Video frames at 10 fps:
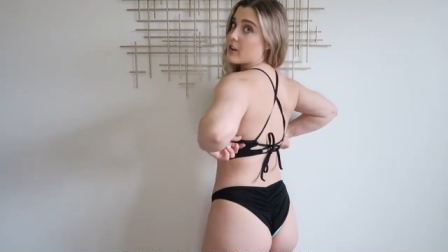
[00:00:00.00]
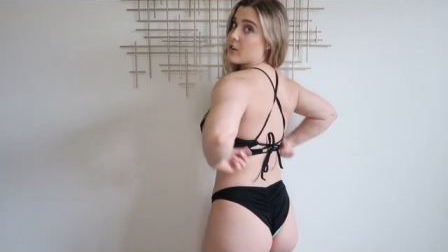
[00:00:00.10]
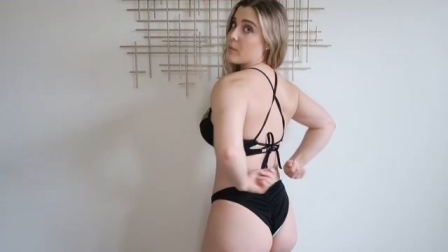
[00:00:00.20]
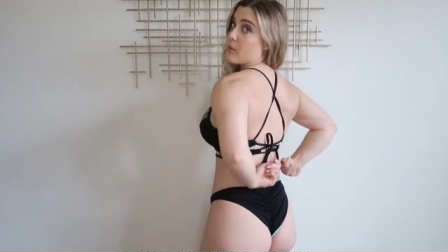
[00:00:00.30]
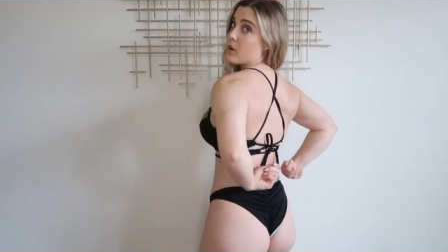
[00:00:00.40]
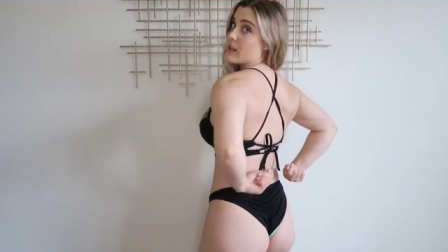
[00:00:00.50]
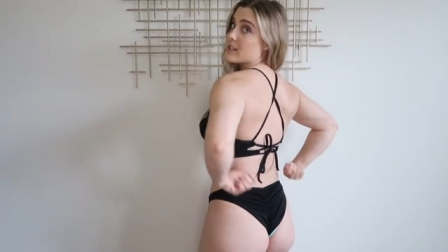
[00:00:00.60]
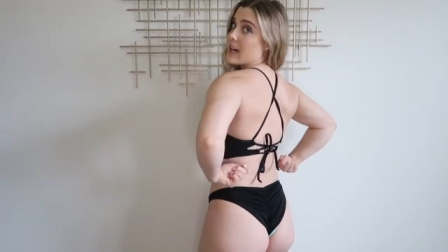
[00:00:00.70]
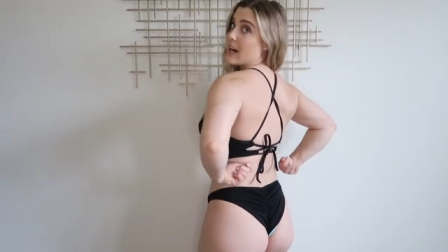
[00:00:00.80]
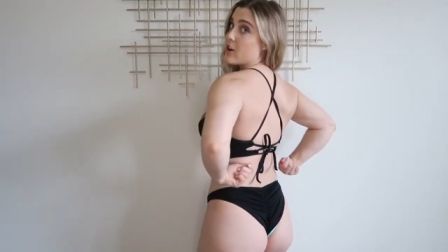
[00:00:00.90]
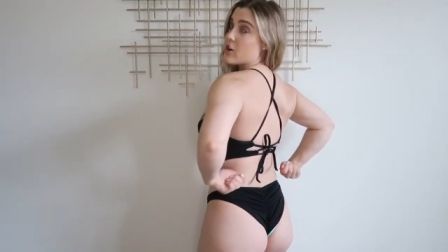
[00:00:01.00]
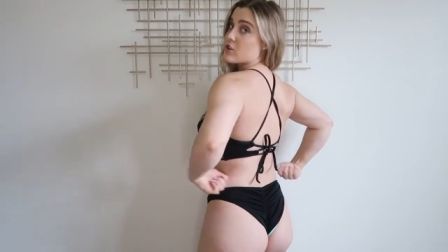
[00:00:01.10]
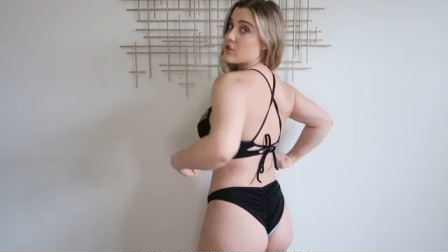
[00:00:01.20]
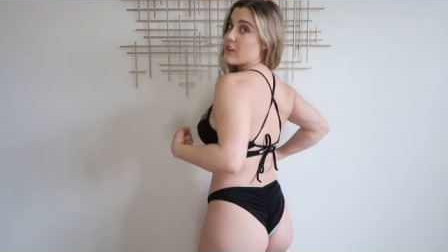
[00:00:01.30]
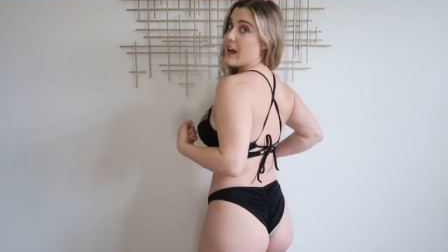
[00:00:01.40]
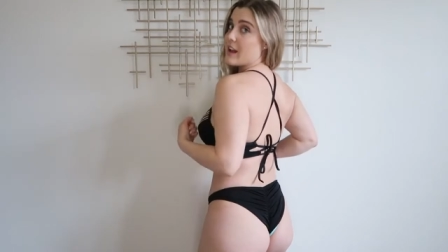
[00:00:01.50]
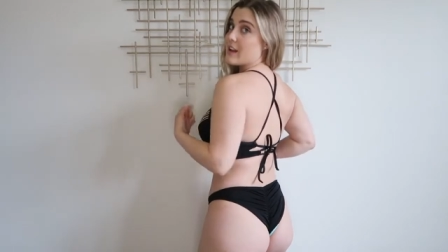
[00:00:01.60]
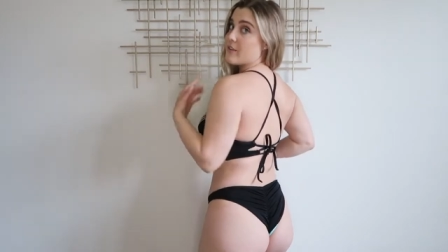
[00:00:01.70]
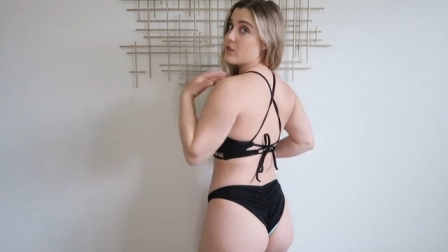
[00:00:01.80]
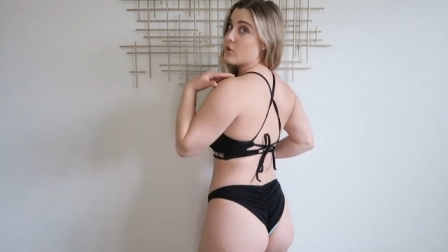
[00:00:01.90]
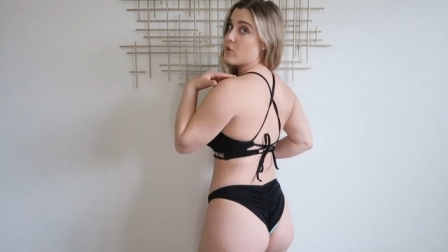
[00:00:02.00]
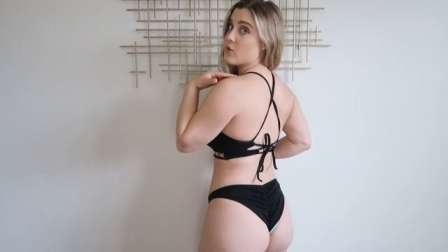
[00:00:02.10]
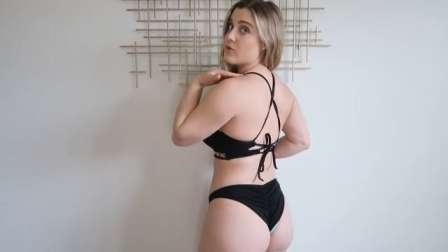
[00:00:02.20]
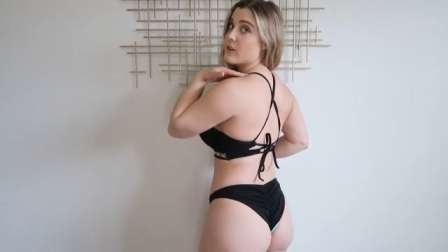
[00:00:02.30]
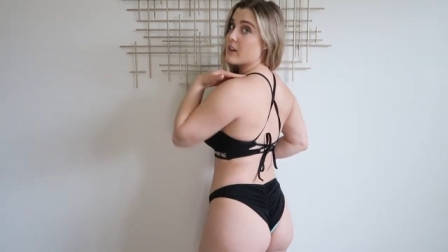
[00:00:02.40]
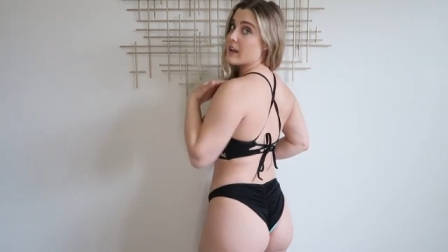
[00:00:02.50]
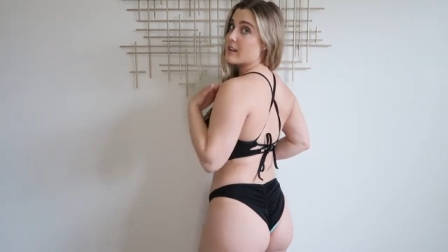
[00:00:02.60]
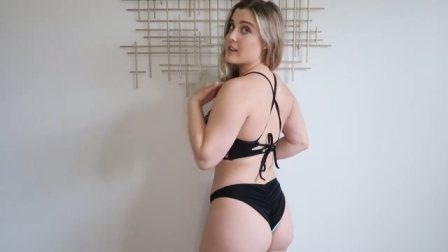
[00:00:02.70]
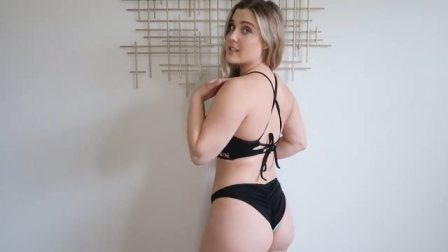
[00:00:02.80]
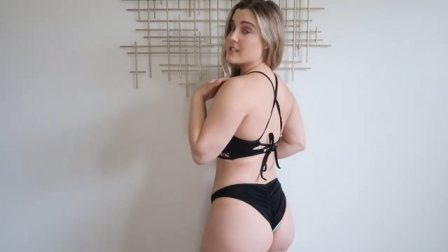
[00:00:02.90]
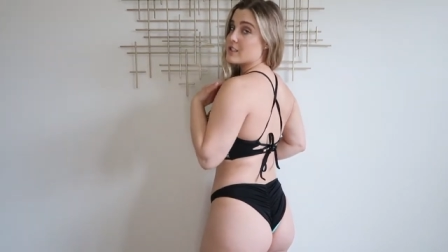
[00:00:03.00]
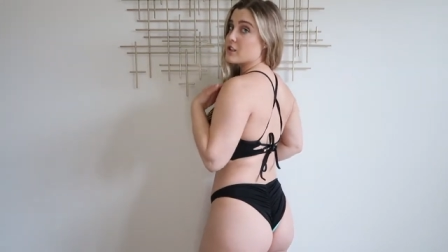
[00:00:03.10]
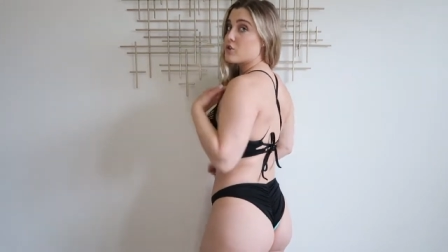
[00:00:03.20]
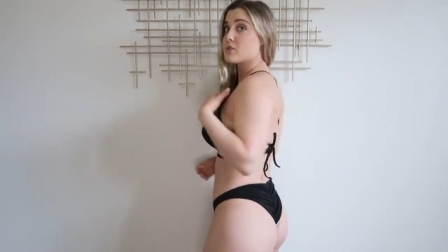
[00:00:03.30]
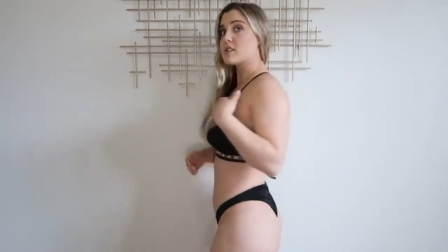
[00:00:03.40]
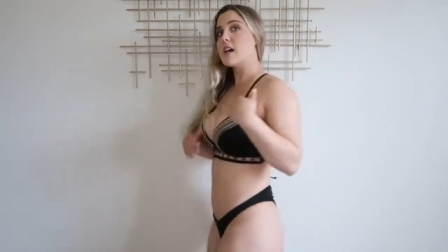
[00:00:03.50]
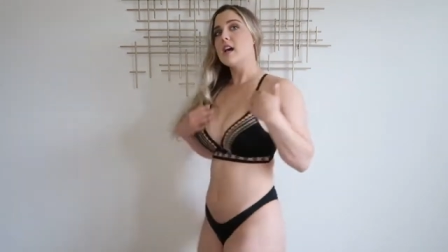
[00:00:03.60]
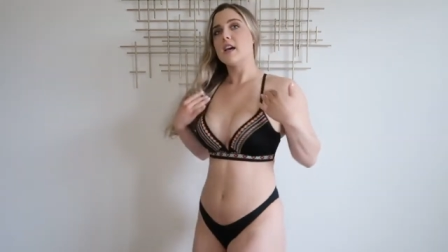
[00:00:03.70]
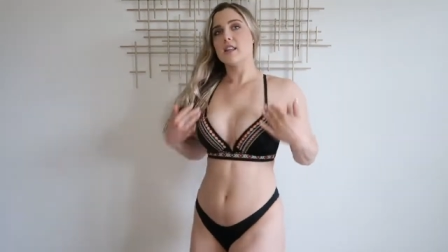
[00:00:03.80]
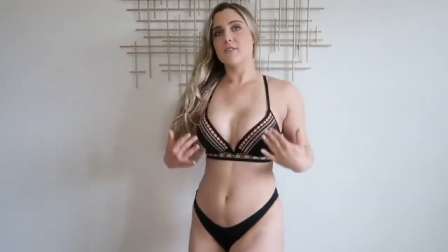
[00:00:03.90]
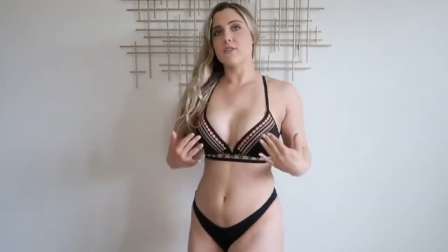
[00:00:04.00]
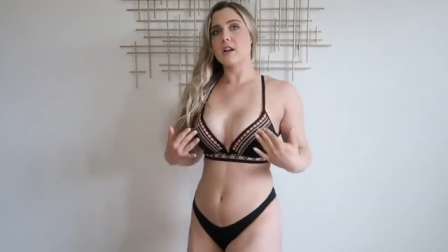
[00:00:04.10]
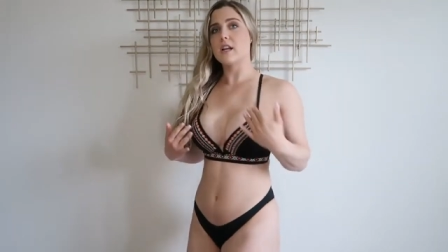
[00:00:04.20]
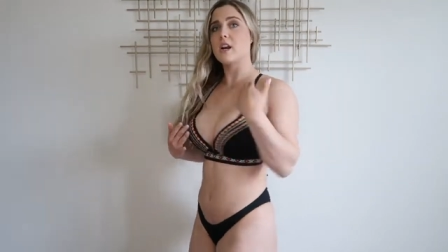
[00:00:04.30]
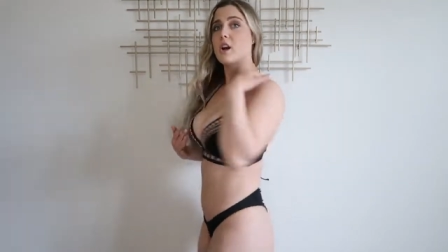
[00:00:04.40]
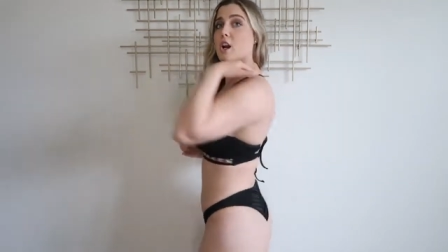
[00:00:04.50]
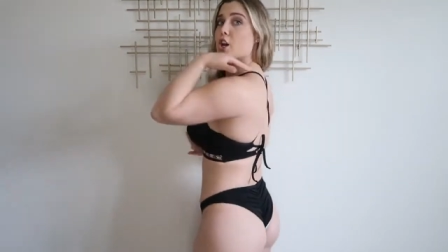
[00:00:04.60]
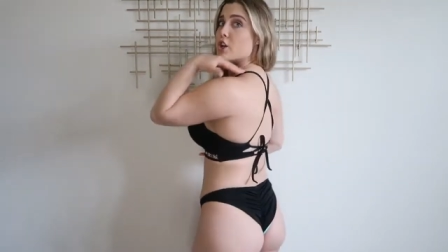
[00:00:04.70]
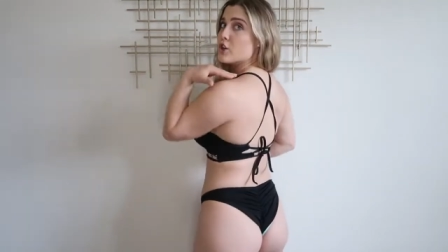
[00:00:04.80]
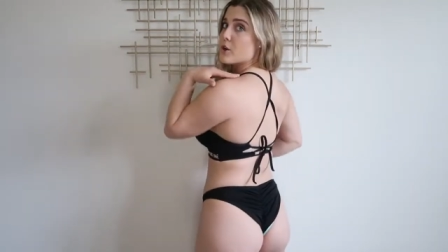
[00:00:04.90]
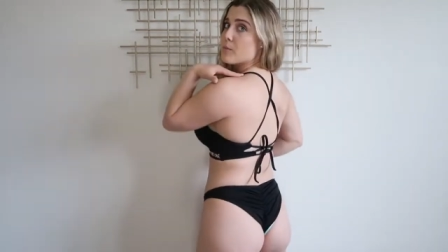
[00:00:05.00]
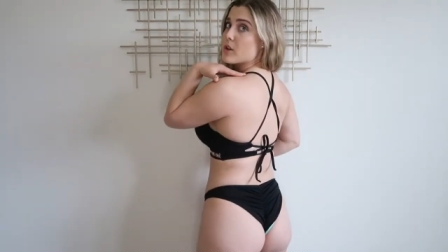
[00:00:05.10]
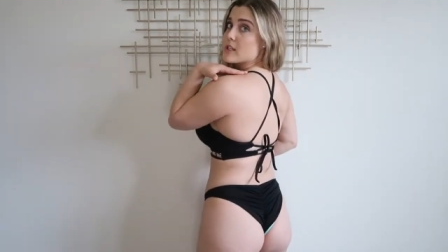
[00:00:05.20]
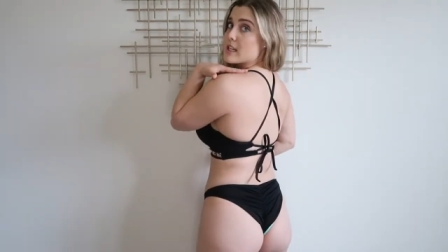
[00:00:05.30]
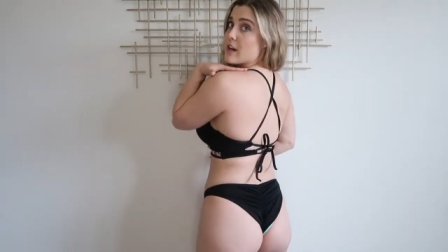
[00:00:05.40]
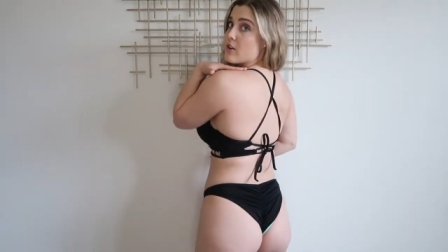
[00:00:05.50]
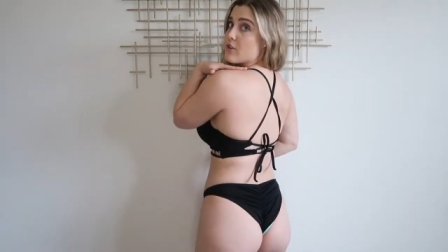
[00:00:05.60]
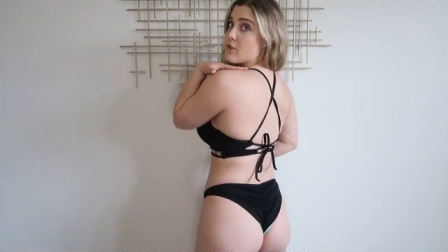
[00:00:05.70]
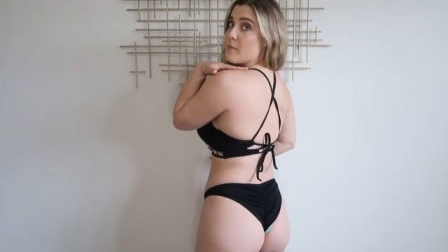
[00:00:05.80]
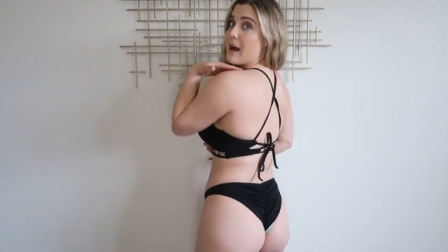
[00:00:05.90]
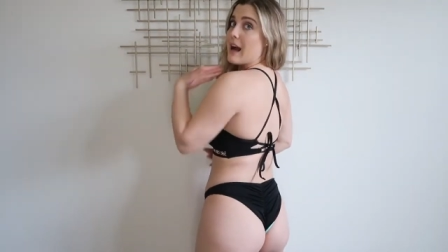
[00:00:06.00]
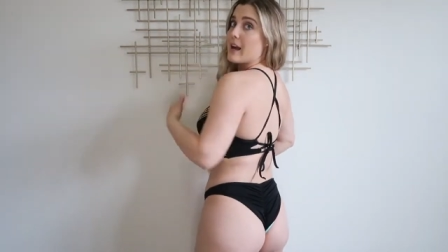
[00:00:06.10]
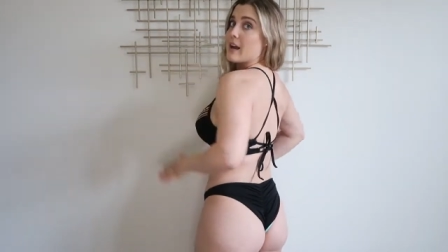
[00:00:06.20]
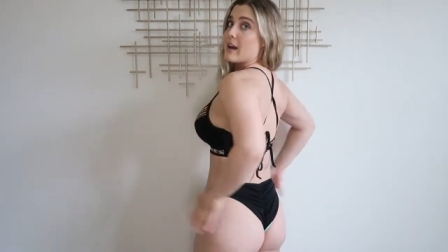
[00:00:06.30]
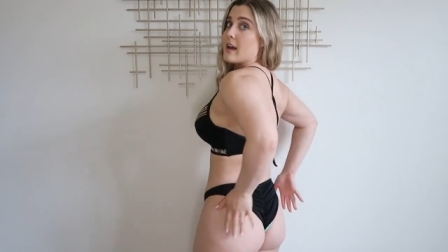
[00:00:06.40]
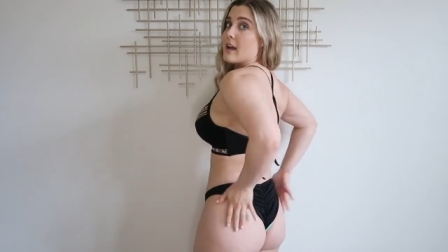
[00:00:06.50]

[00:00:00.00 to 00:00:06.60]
You can pull it tighter so that if you feel like this is loose in the front here, you can pull it tighter through the back.